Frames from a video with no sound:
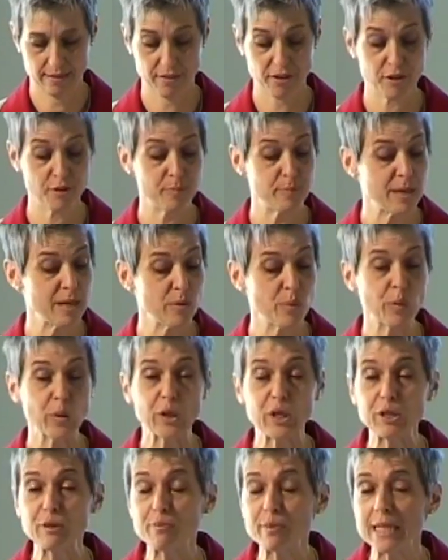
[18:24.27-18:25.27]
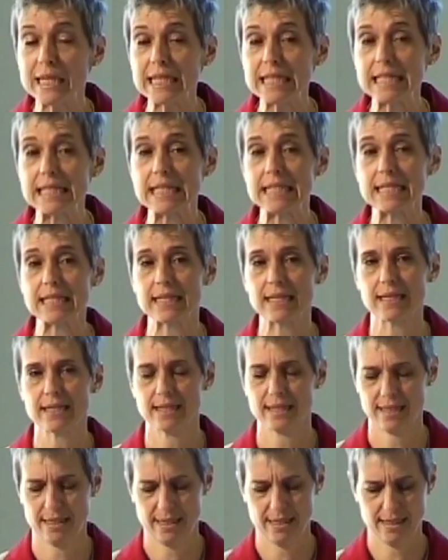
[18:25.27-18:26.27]
There'd be world peace.
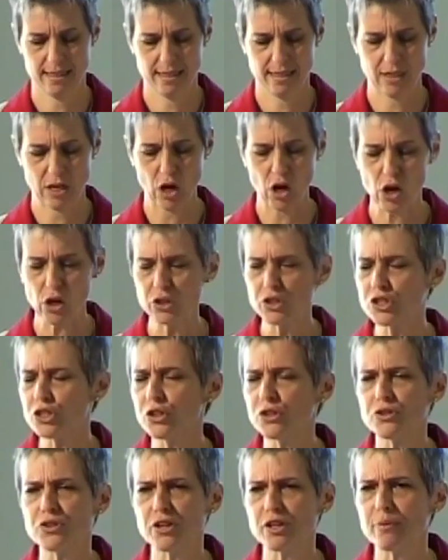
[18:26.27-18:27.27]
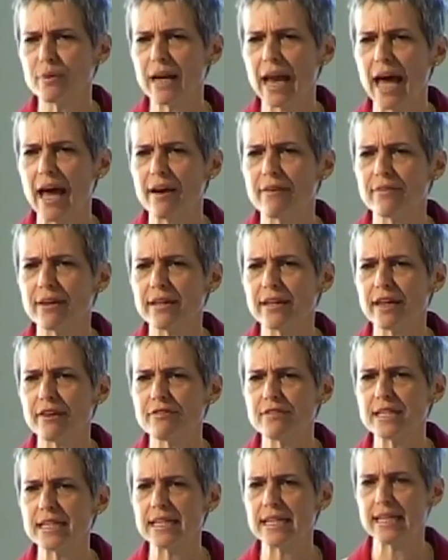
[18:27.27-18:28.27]
All children would have
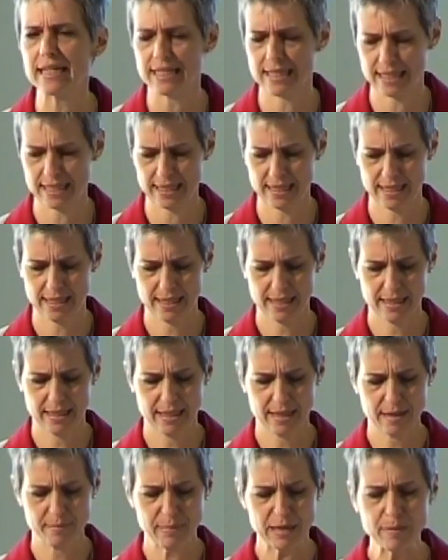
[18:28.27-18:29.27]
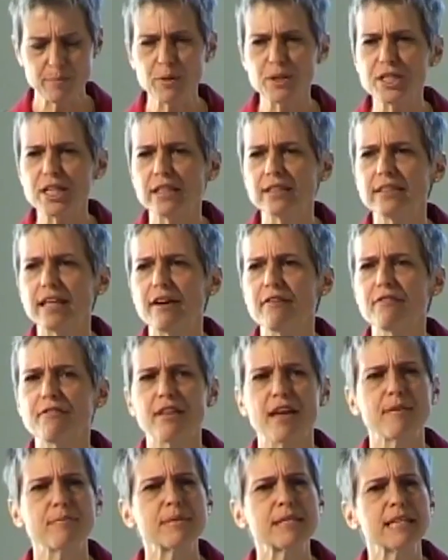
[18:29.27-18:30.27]
enough to eat, people to love
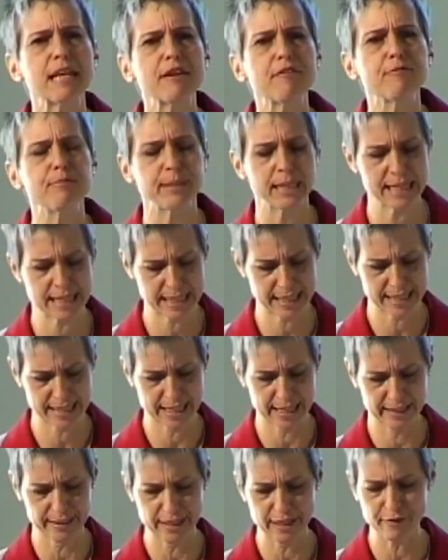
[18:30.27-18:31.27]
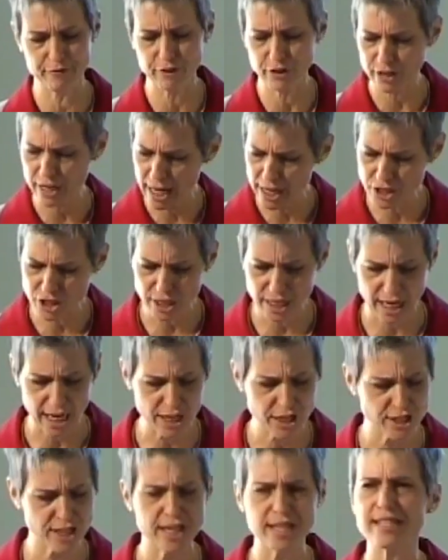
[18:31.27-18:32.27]
them, safe places to live, good
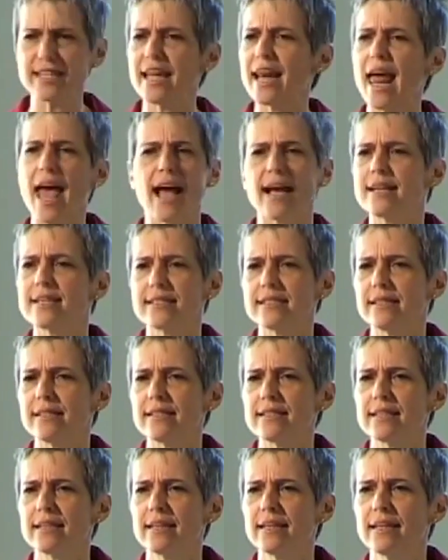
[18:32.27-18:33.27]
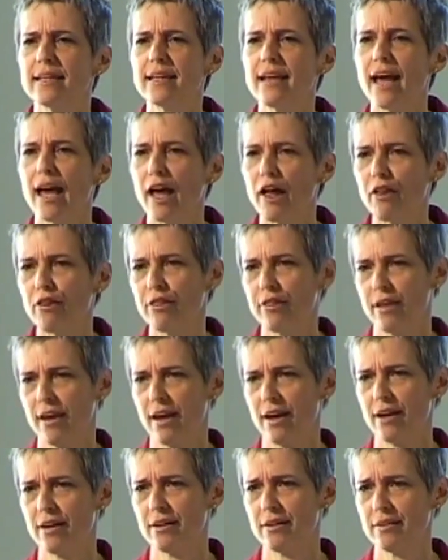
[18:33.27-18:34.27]
educations, and excellent health
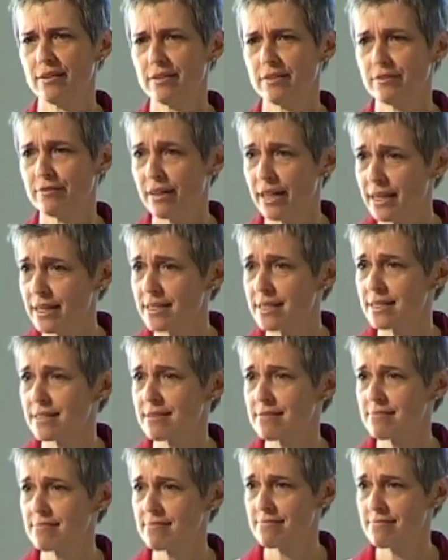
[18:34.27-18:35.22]
care, right?